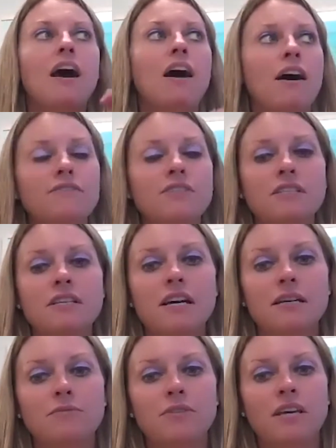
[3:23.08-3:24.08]

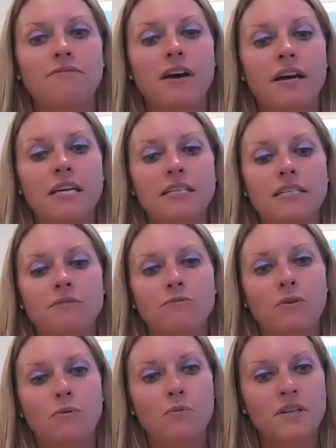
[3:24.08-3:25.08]
Oftentimes, I find
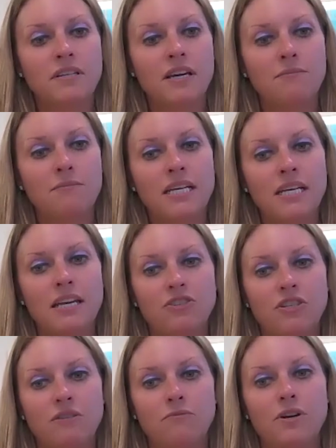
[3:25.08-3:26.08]
with a one-time
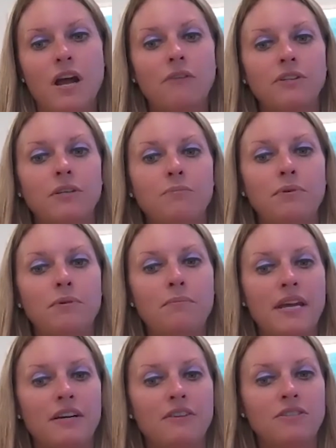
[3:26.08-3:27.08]
mediation, we're not really
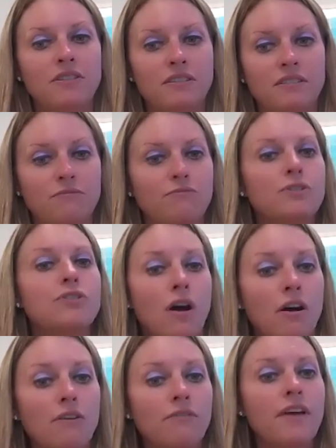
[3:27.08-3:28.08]
prepared to
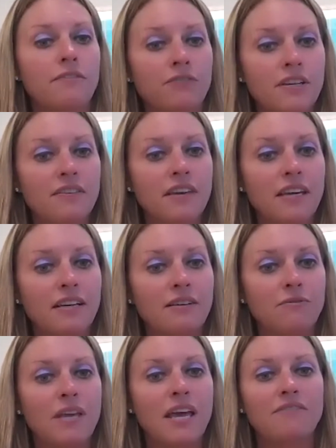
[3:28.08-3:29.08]
resolve
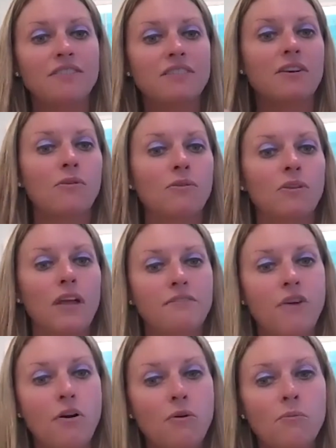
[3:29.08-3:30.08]
everything. We haven't done a whole lot of
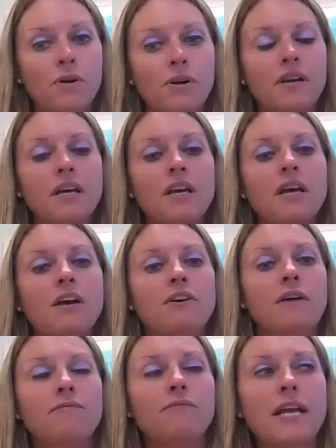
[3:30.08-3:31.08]
homework.
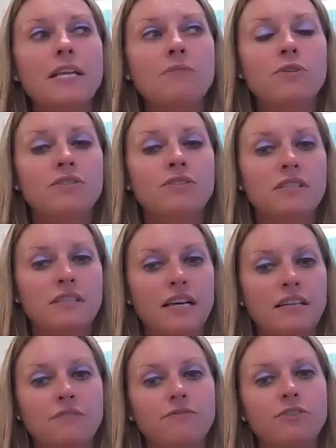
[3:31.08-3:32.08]
I'm finding more
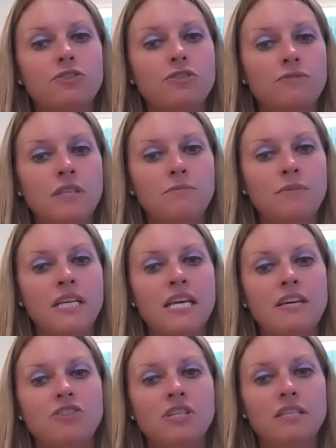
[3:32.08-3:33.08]
success if you're choosing
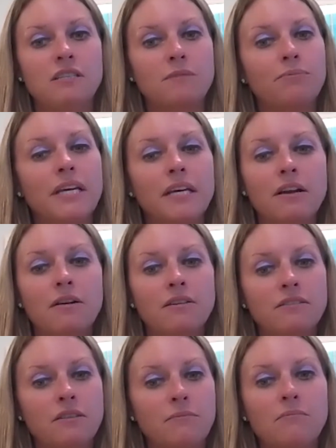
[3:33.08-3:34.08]
mediation is to plan on
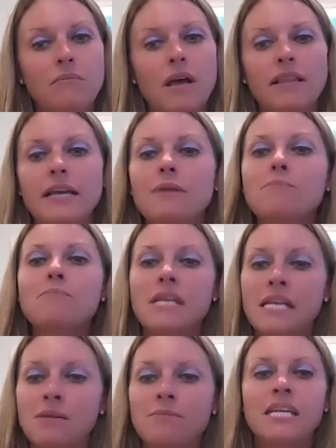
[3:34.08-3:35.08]
some like
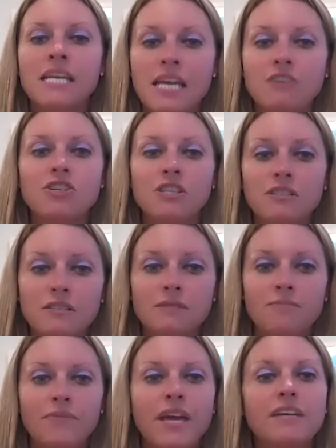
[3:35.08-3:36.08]
mini mediations
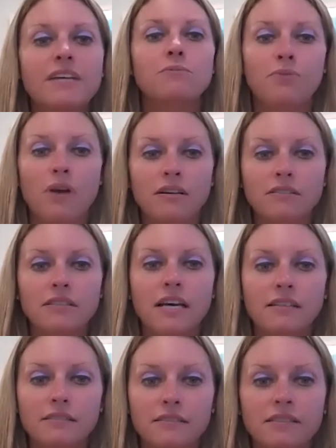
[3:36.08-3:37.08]
as a
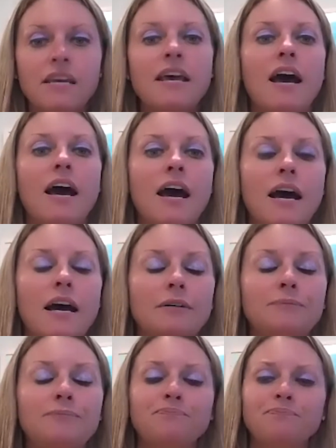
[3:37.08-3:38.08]
process,
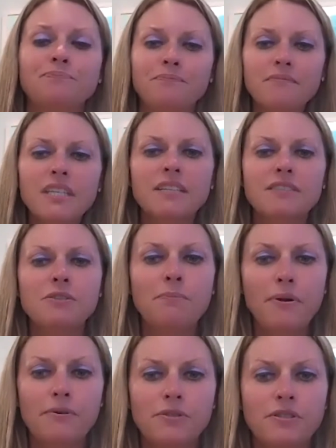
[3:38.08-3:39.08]
as
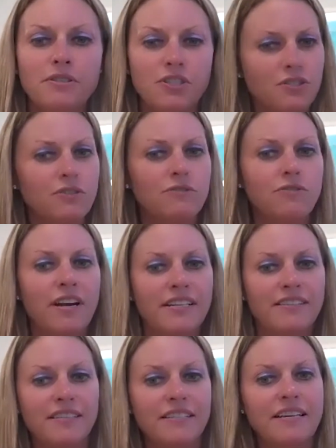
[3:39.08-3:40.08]
opposed to just trying to
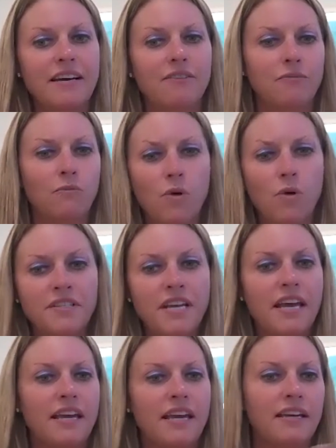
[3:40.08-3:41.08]
sit down one
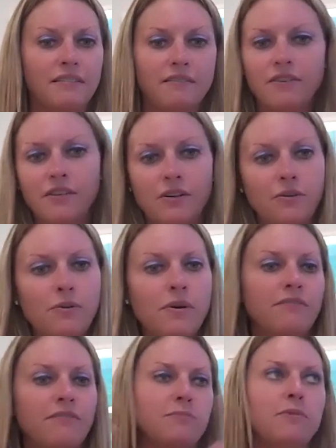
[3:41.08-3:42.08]
day and,
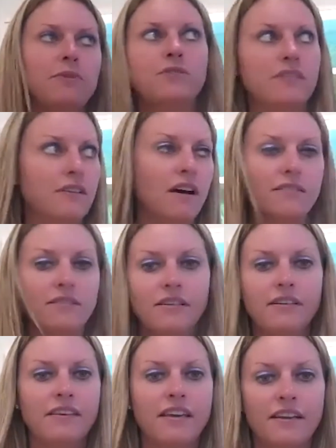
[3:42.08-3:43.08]
whoever's most
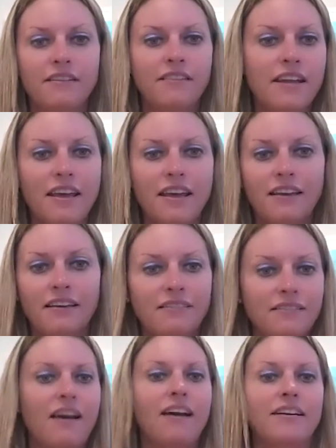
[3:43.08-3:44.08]
exhausted at the end of the day
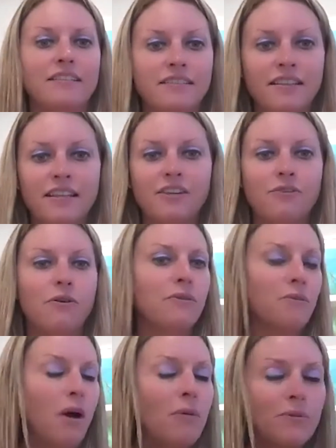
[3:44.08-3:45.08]
signs, and then you
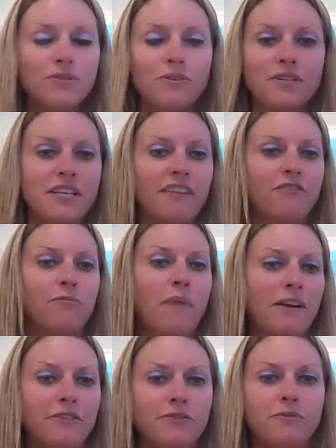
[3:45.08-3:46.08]
almost always have a
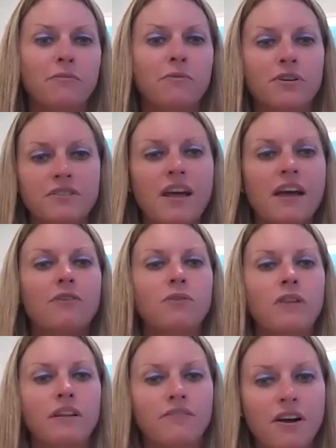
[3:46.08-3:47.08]
buyer's remorse. Not a
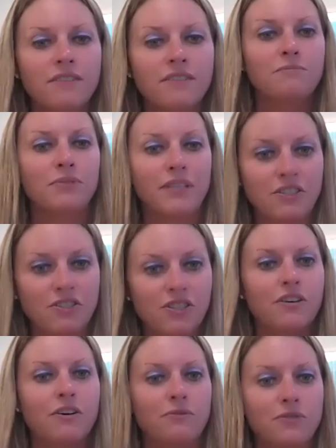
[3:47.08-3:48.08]
whole lot of
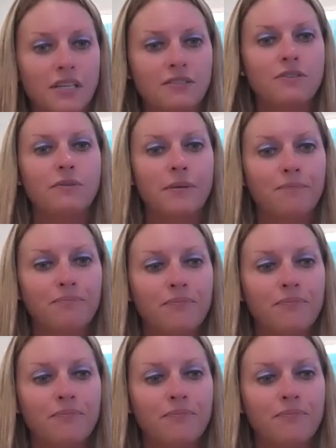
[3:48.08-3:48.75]
contemplation goes into it.